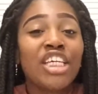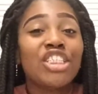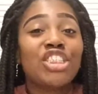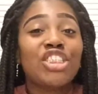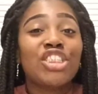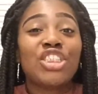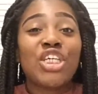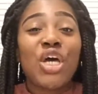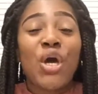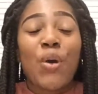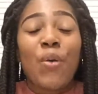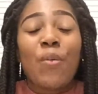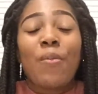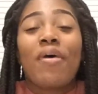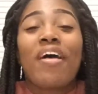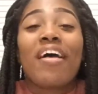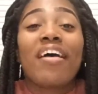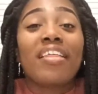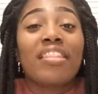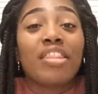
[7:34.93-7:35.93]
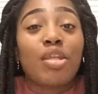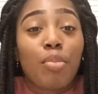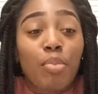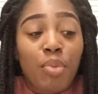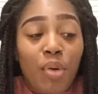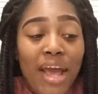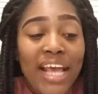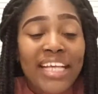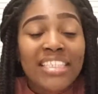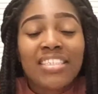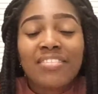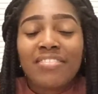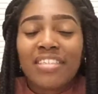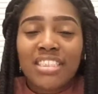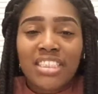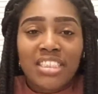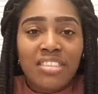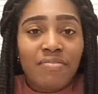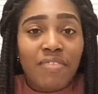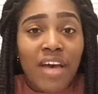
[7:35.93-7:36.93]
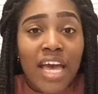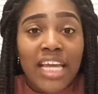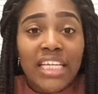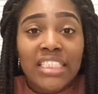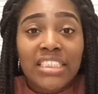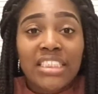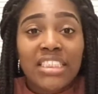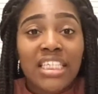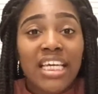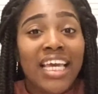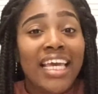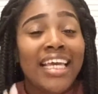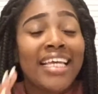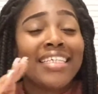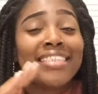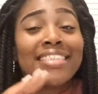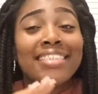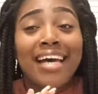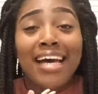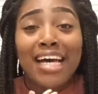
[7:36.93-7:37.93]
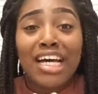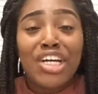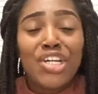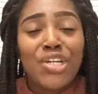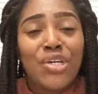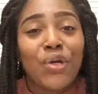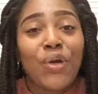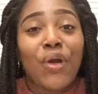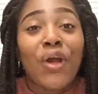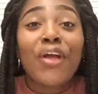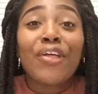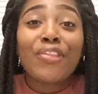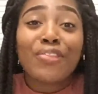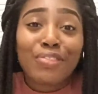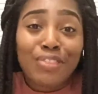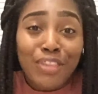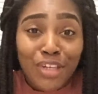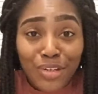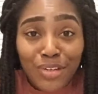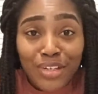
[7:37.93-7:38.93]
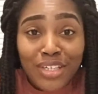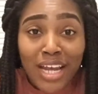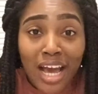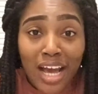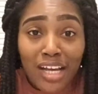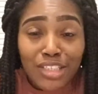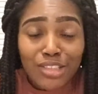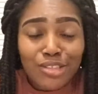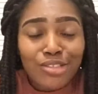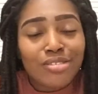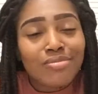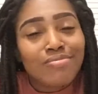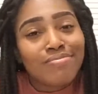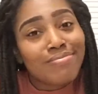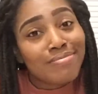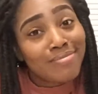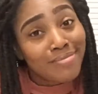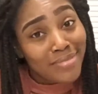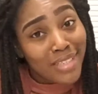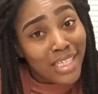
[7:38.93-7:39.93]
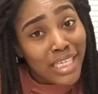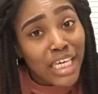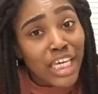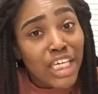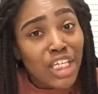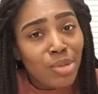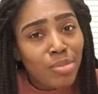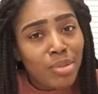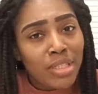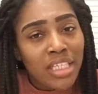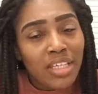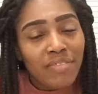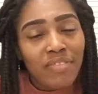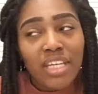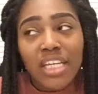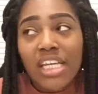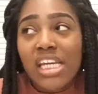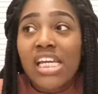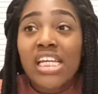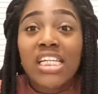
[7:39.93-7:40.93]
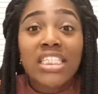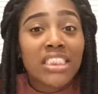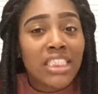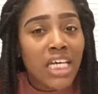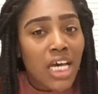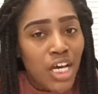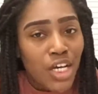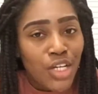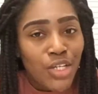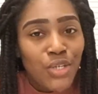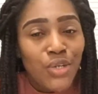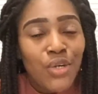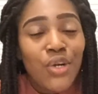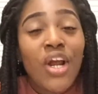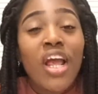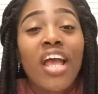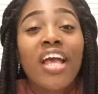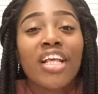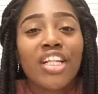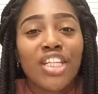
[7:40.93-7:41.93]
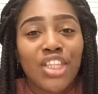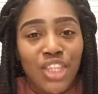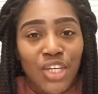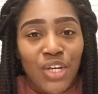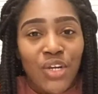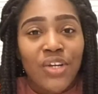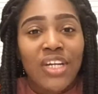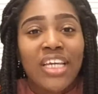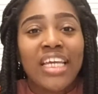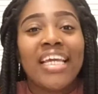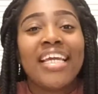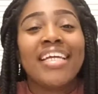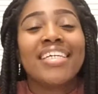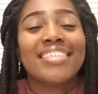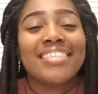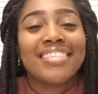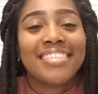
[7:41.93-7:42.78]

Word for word: So the price of this device is under $30. Can you believe it? It is under $30.